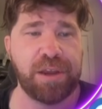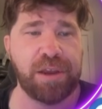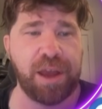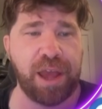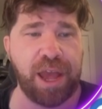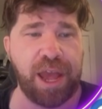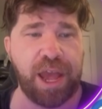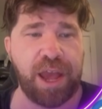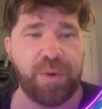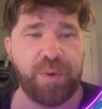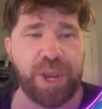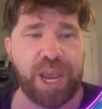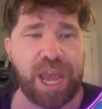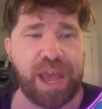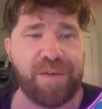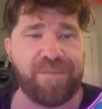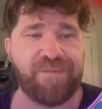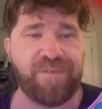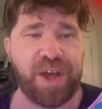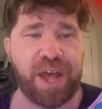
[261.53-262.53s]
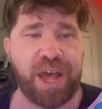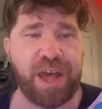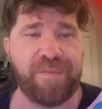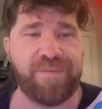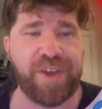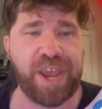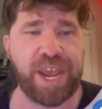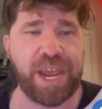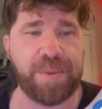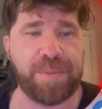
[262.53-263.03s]
We have font
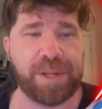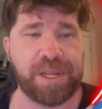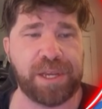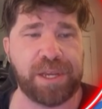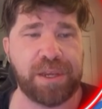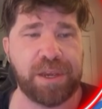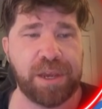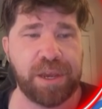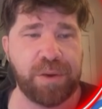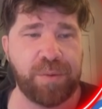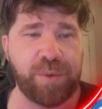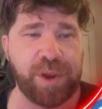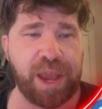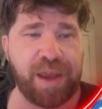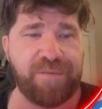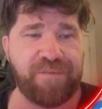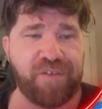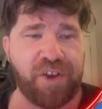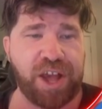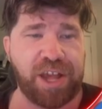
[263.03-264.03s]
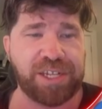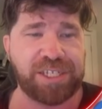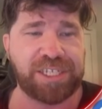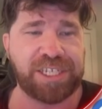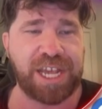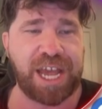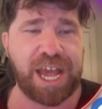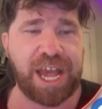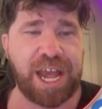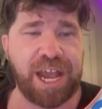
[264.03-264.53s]
family, we have font
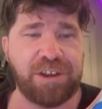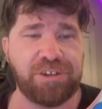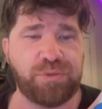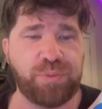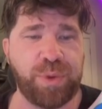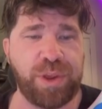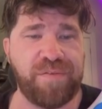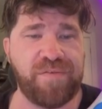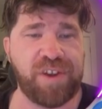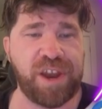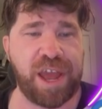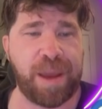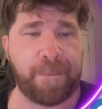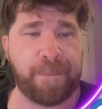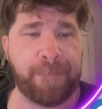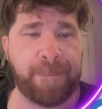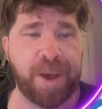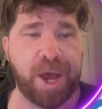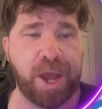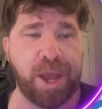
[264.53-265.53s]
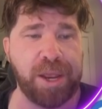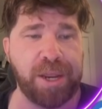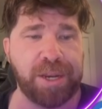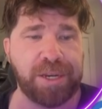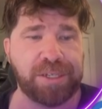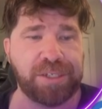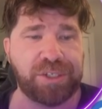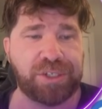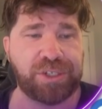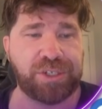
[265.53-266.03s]
size, we even have
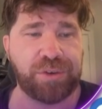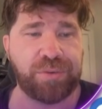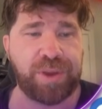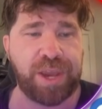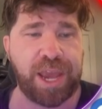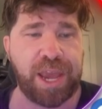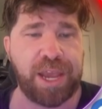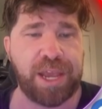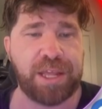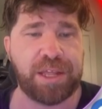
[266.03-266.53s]
buttons, okay?